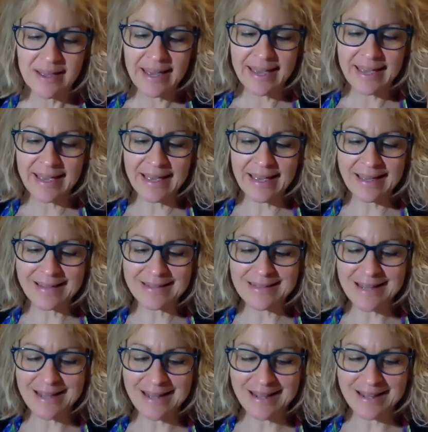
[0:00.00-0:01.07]
And
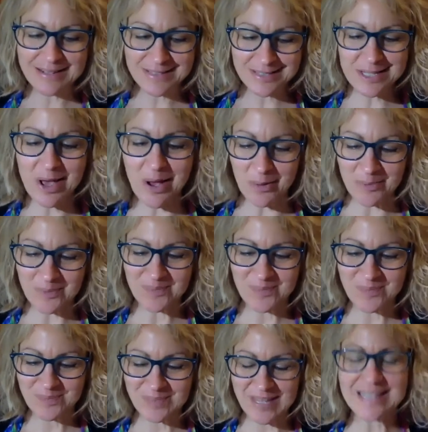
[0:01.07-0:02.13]
uh, so
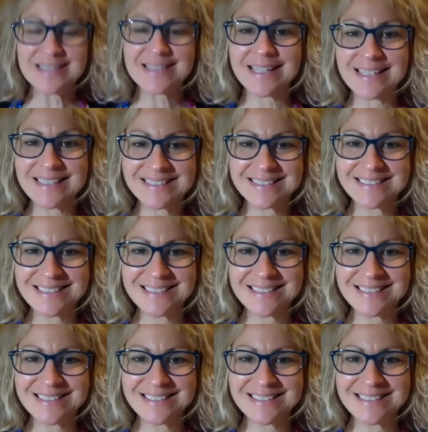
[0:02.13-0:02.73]
that's it.